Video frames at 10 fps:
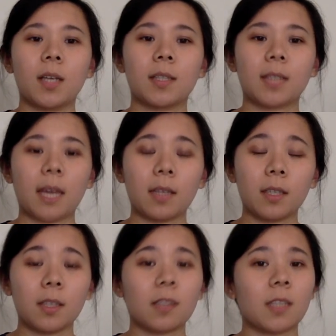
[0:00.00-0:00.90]

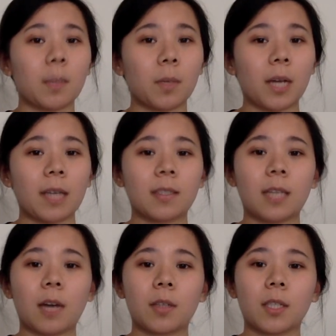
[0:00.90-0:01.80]
Sadly, this number has
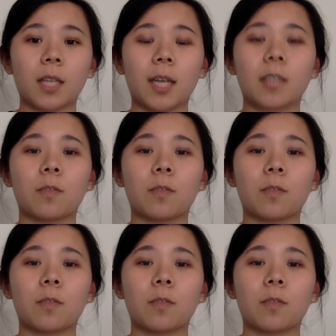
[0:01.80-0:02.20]
now declined to